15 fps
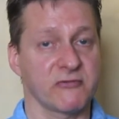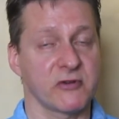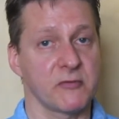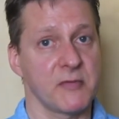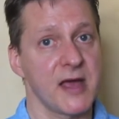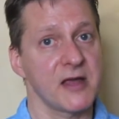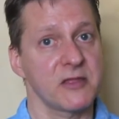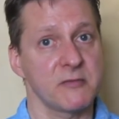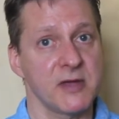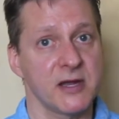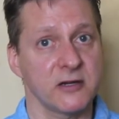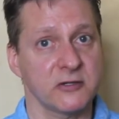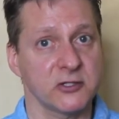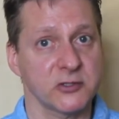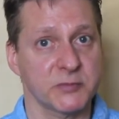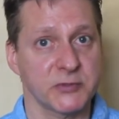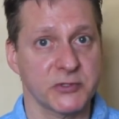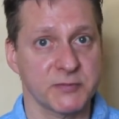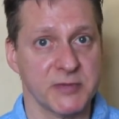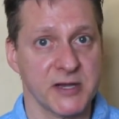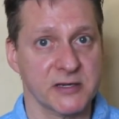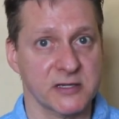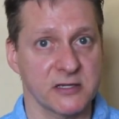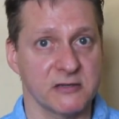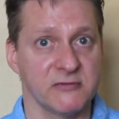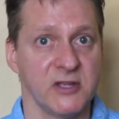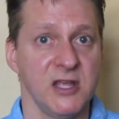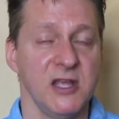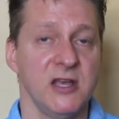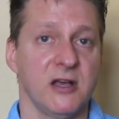From a mathematical
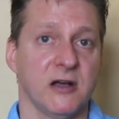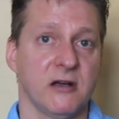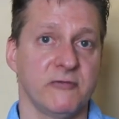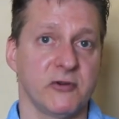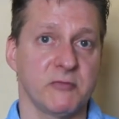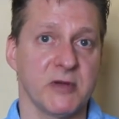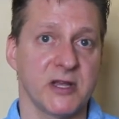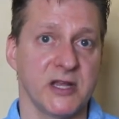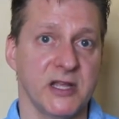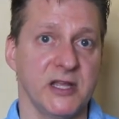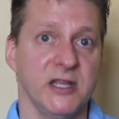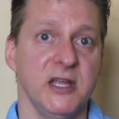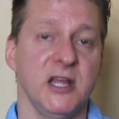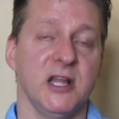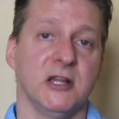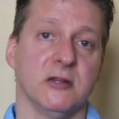perspective of your money,